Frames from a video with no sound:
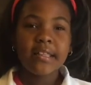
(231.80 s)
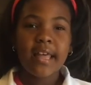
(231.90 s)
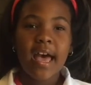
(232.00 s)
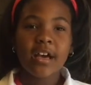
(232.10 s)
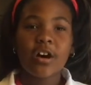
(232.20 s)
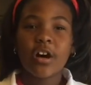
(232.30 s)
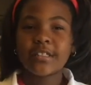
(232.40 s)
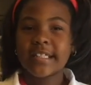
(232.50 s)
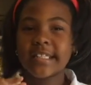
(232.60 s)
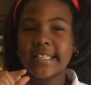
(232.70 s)
That
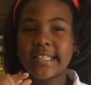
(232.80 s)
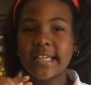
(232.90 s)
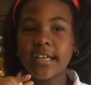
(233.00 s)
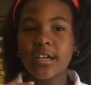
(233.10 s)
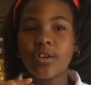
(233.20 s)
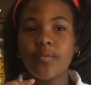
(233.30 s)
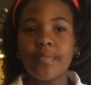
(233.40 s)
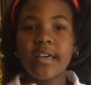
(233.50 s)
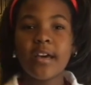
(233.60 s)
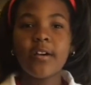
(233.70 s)
caused a little
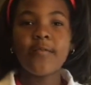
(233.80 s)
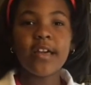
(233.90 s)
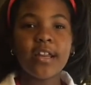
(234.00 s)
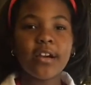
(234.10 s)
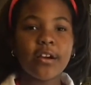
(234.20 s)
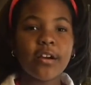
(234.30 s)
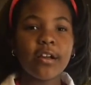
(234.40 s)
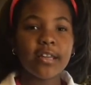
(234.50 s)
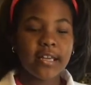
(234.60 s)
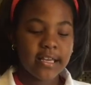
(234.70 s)
bit of vinegar
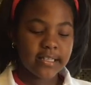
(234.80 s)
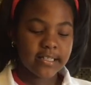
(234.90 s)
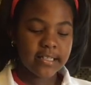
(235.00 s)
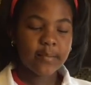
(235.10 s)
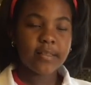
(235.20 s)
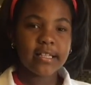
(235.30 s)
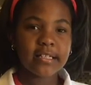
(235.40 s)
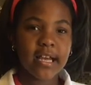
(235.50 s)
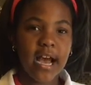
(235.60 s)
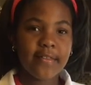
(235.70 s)
to get seeped
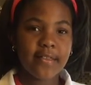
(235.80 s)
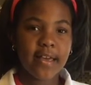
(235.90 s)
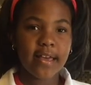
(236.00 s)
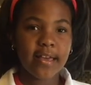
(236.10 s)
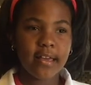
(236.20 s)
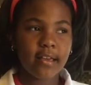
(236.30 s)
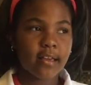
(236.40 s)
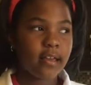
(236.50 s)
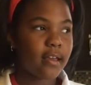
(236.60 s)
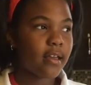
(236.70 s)
inside the egg.
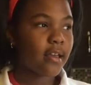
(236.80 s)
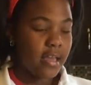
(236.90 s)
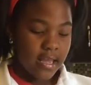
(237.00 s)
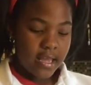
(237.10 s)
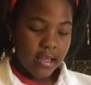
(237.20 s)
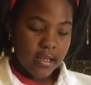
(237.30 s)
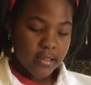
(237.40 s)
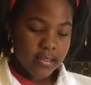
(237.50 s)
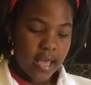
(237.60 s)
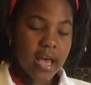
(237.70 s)

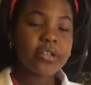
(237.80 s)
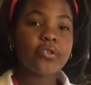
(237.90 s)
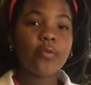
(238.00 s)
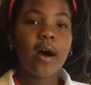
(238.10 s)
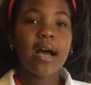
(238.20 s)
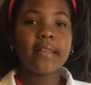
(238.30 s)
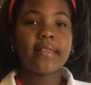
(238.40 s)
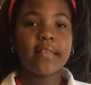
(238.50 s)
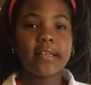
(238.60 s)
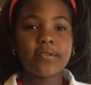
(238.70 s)
That's why
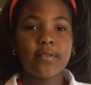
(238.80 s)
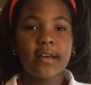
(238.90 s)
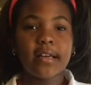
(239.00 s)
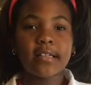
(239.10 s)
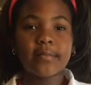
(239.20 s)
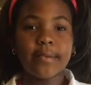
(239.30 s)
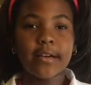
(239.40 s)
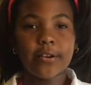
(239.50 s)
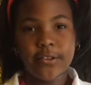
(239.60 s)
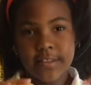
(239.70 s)
this one is
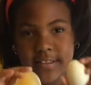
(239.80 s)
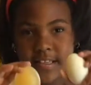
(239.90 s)
bigger than